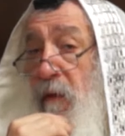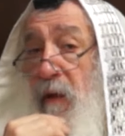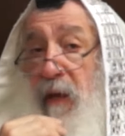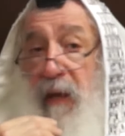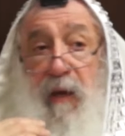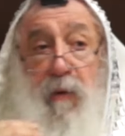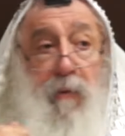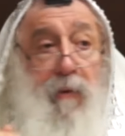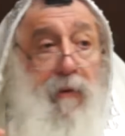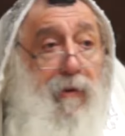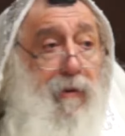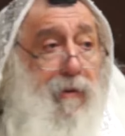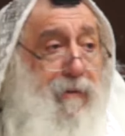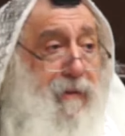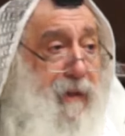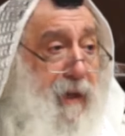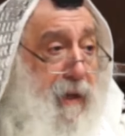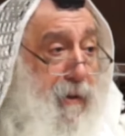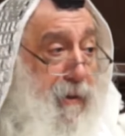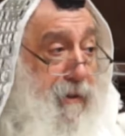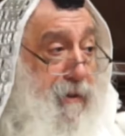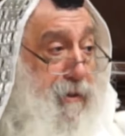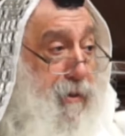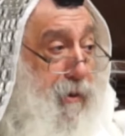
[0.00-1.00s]
He will not tell
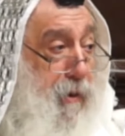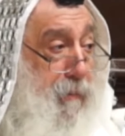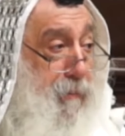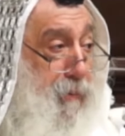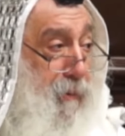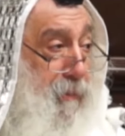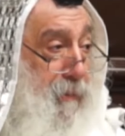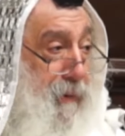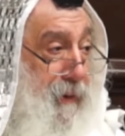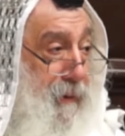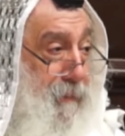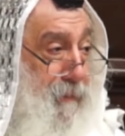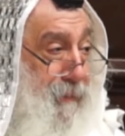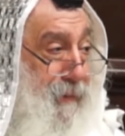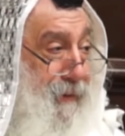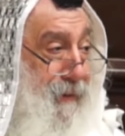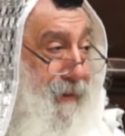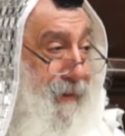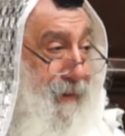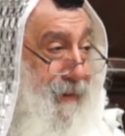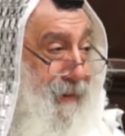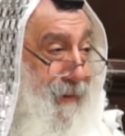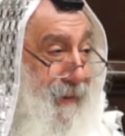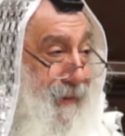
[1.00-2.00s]
you it's your problem.
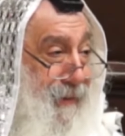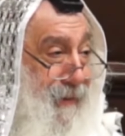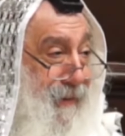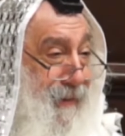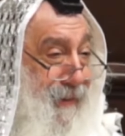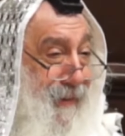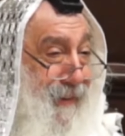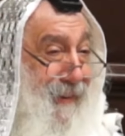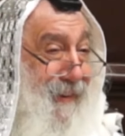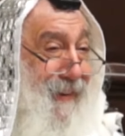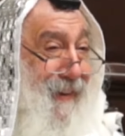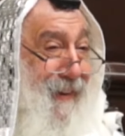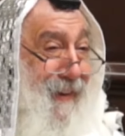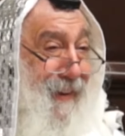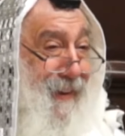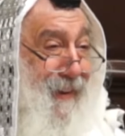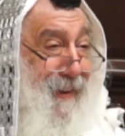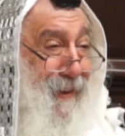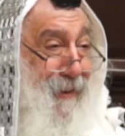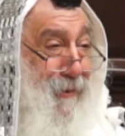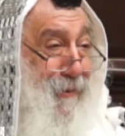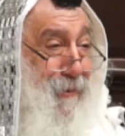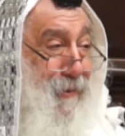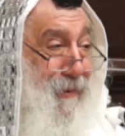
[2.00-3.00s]

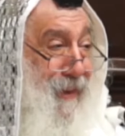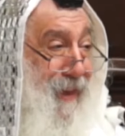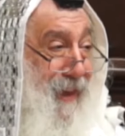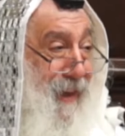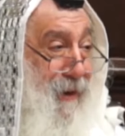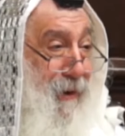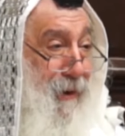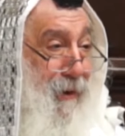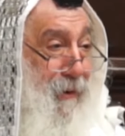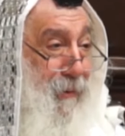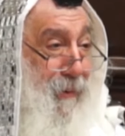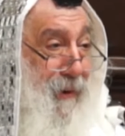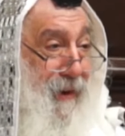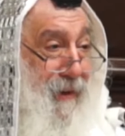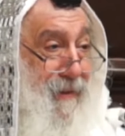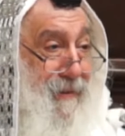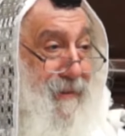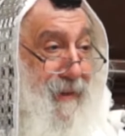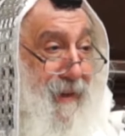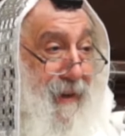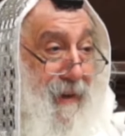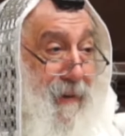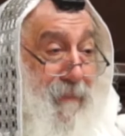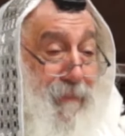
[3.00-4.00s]
Today,
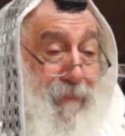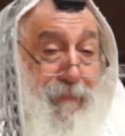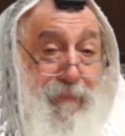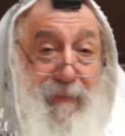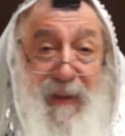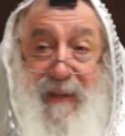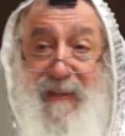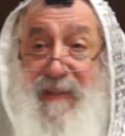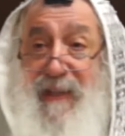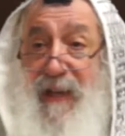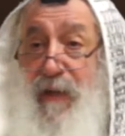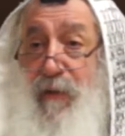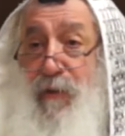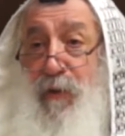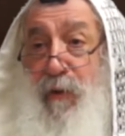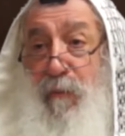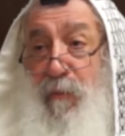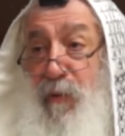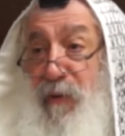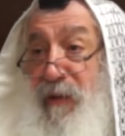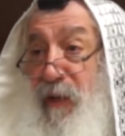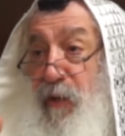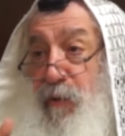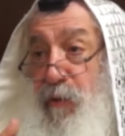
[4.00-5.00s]
always, it's like
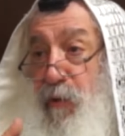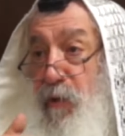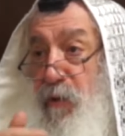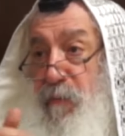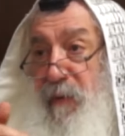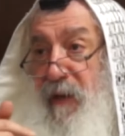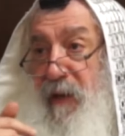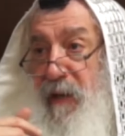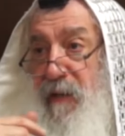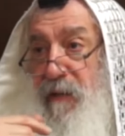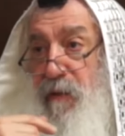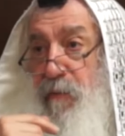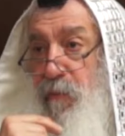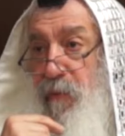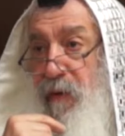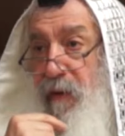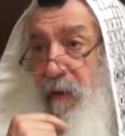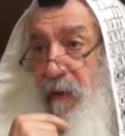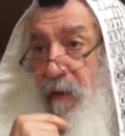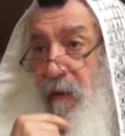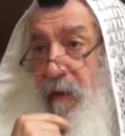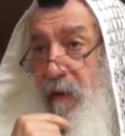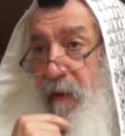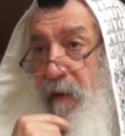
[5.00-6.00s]
somebody told me last
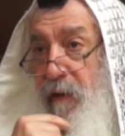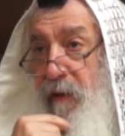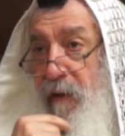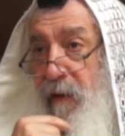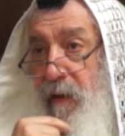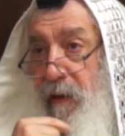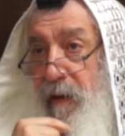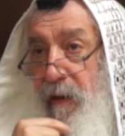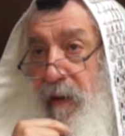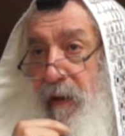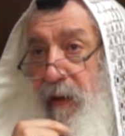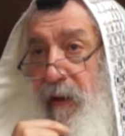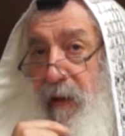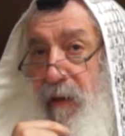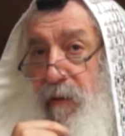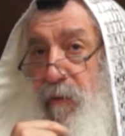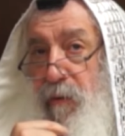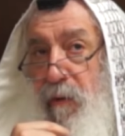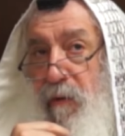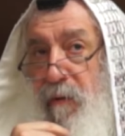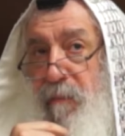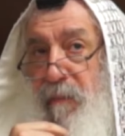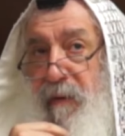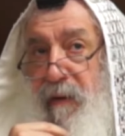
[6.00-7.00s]
week. I
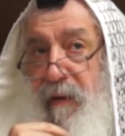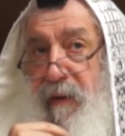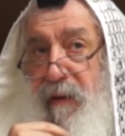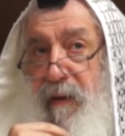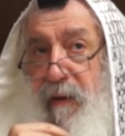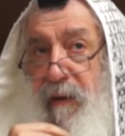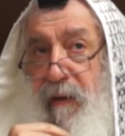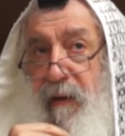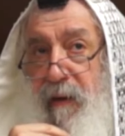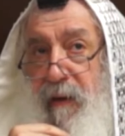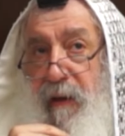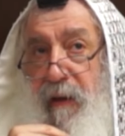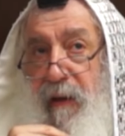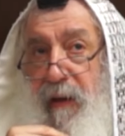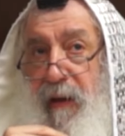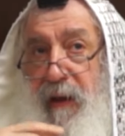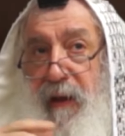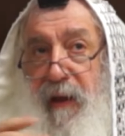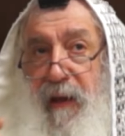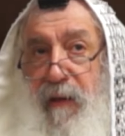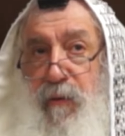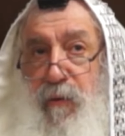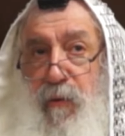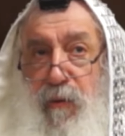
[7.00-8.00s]

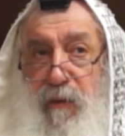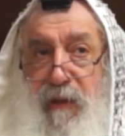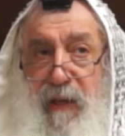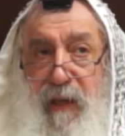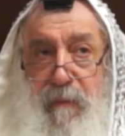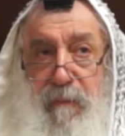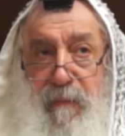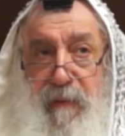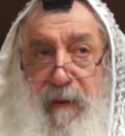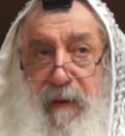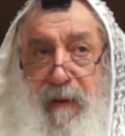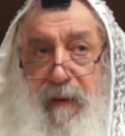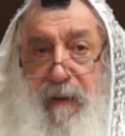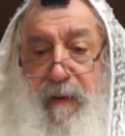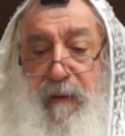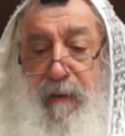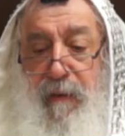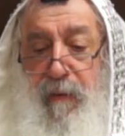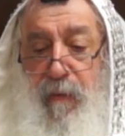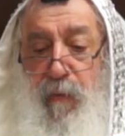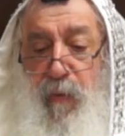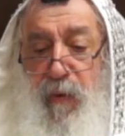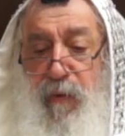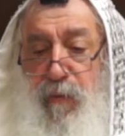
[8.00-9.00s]
told him,
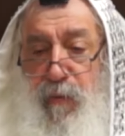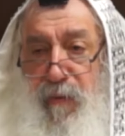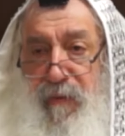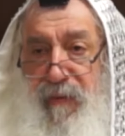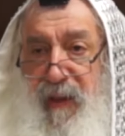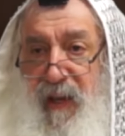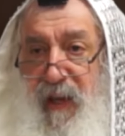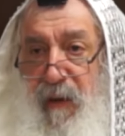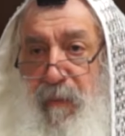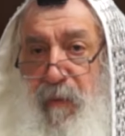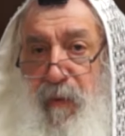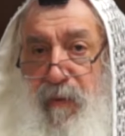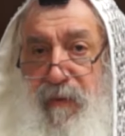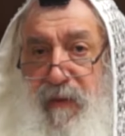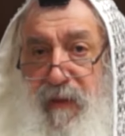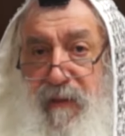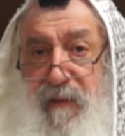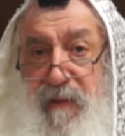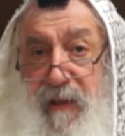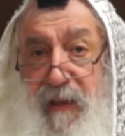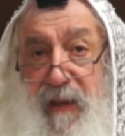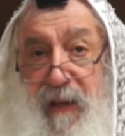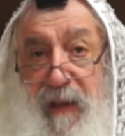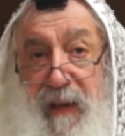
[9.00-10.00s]
what do you think about
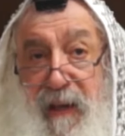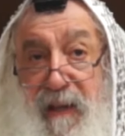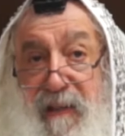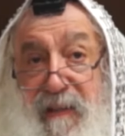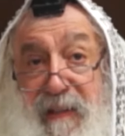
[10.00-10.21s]
this? He